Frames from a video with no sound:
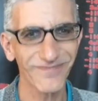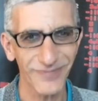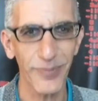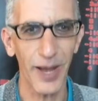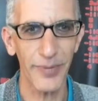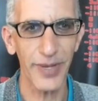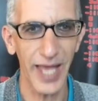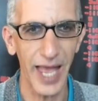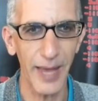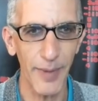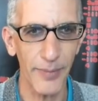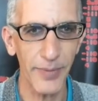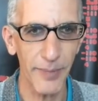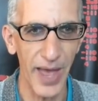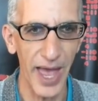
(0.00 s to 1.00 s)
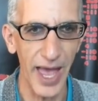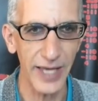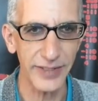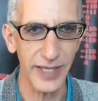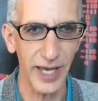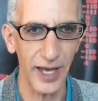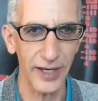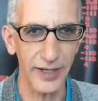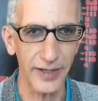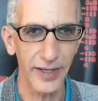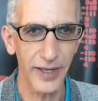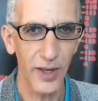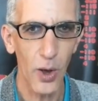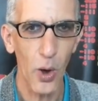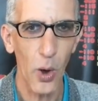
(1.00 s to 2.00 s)
probably game I'm going to pass on.
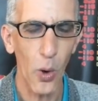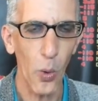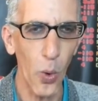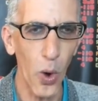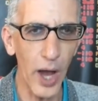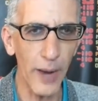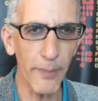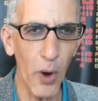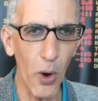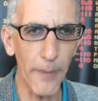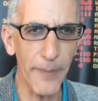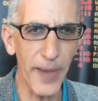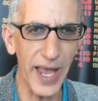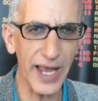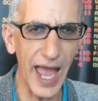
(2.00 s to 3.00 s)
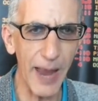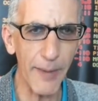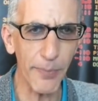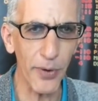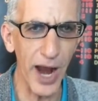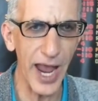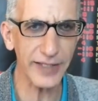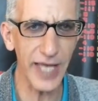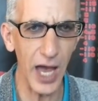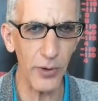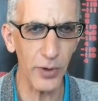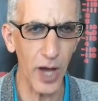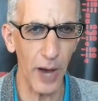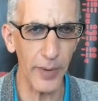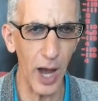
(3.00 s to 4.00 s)
One more big game breakdown
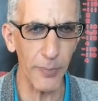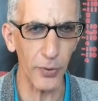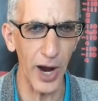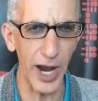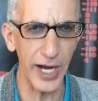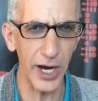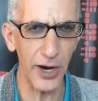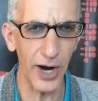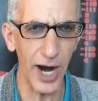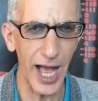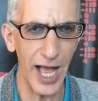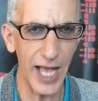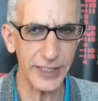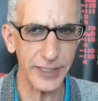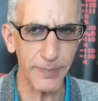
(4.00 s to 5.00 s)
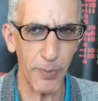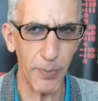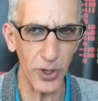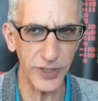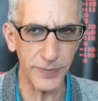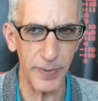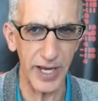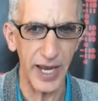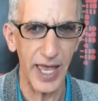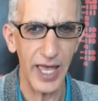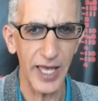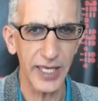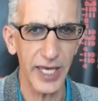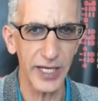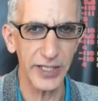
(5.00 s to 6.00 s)
coming up right here on SportsBit.
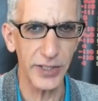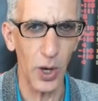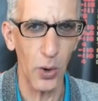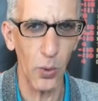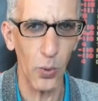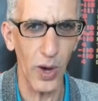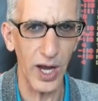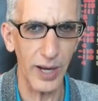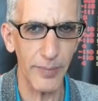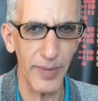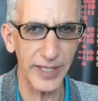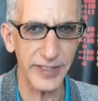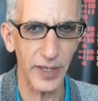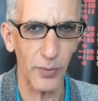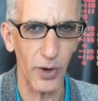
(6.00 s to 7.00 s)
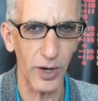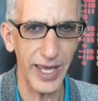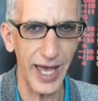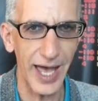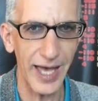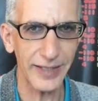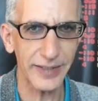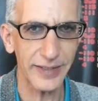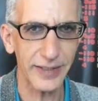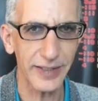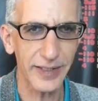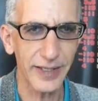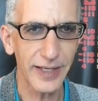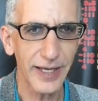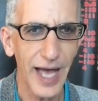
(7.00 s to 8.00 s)
You don't want to miss it. What do we got?
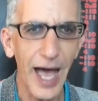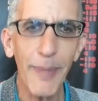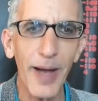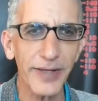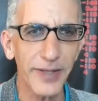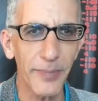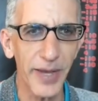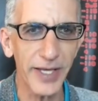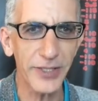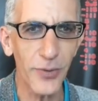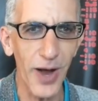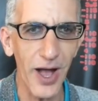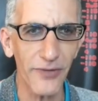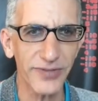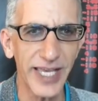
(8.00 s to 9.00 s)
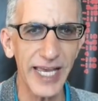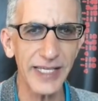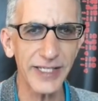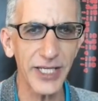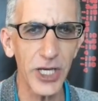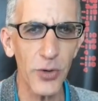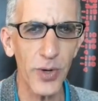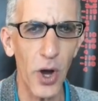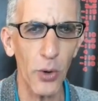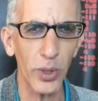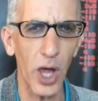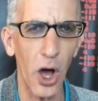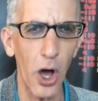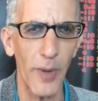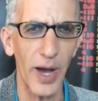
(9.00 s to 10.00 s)
How about the Big 12? TCU and
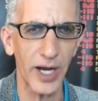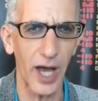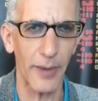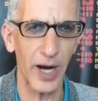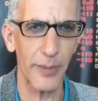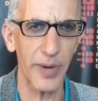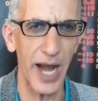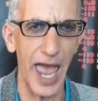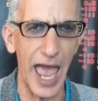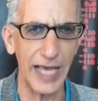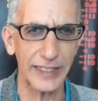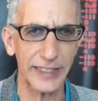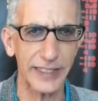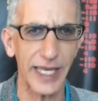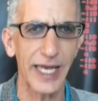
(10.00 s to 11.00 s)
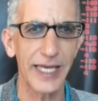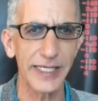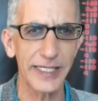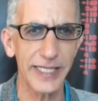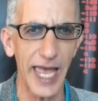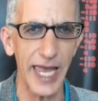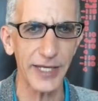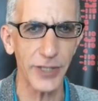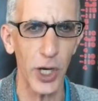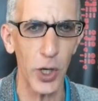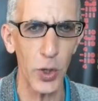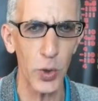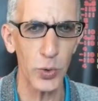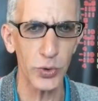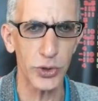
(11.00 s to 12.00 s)
Oklahoma coming up next. Stay
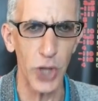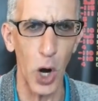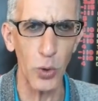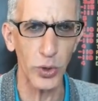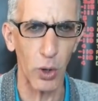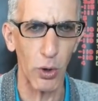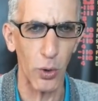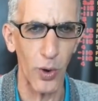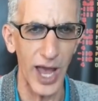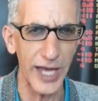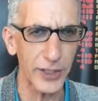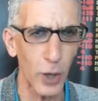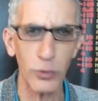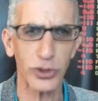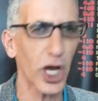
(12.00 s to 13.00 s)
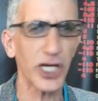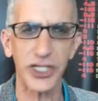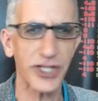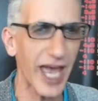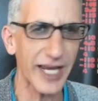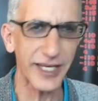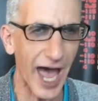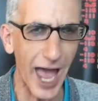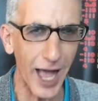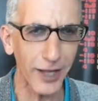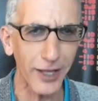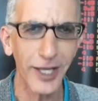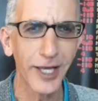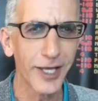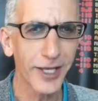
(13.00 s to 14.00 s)
tuned. Don't go away. Don't touch that
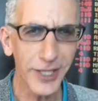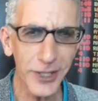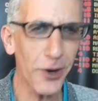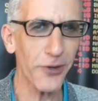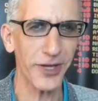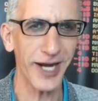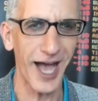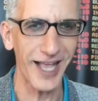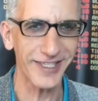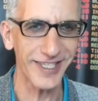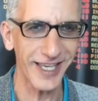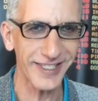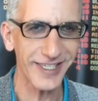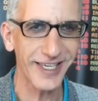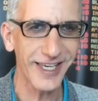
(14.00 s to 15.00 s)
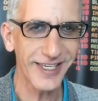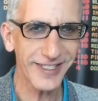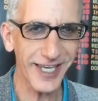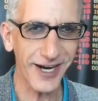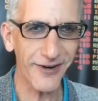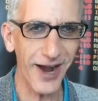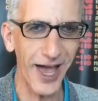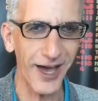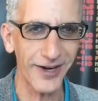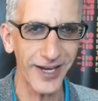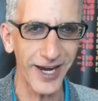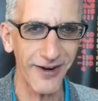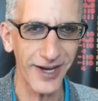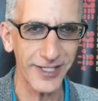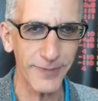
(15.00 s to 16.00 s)
dial. You know the nonsense. Stick around
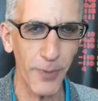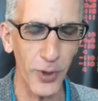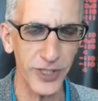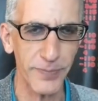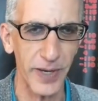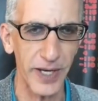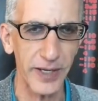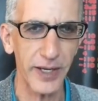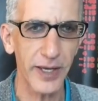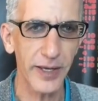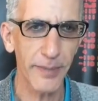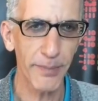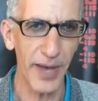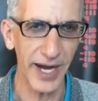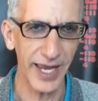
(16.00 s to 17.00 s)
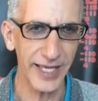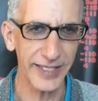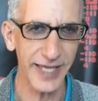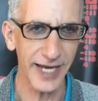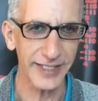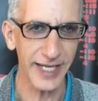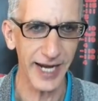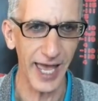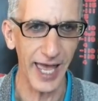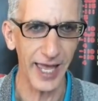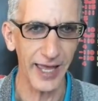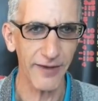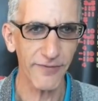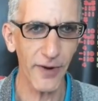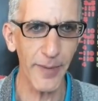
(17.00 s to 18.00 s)
here on SportsBit. Betting insight
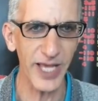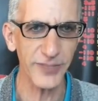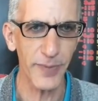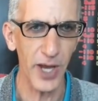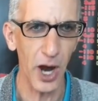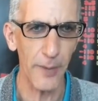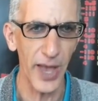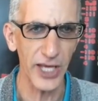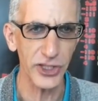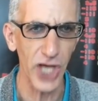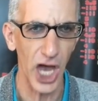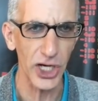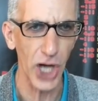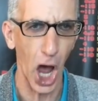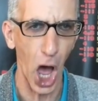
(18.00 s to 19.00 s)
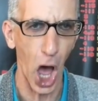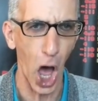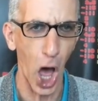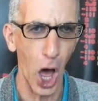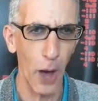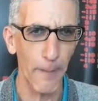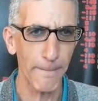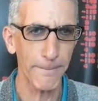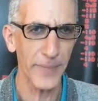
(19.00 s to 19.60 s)
today from sbrpicks.com.